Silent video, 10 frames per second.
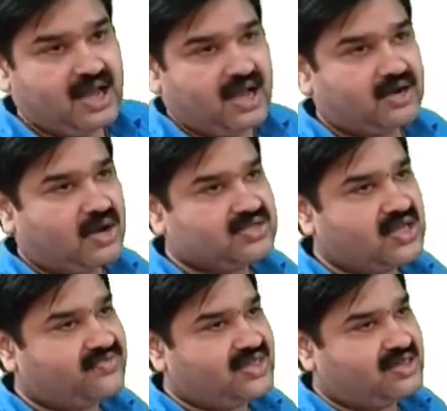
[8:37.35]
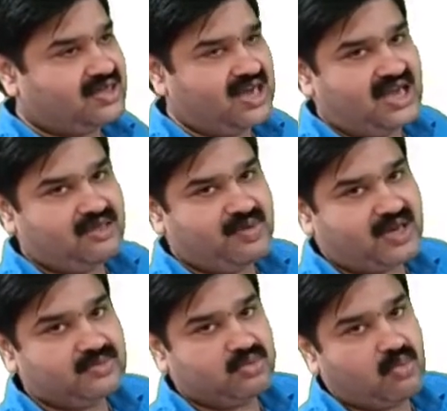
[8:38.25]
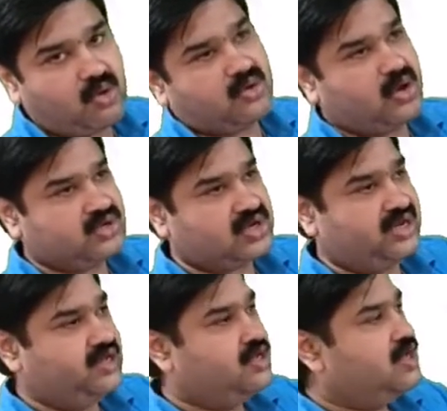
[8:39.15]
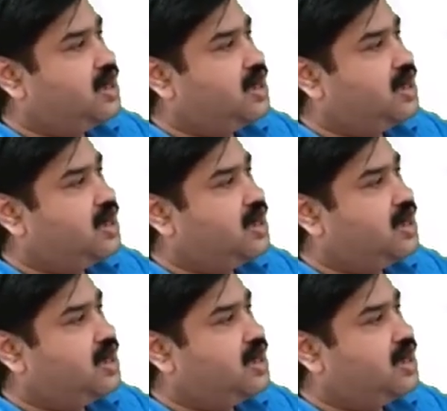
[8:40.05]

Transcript: a cost of change becomes more costly,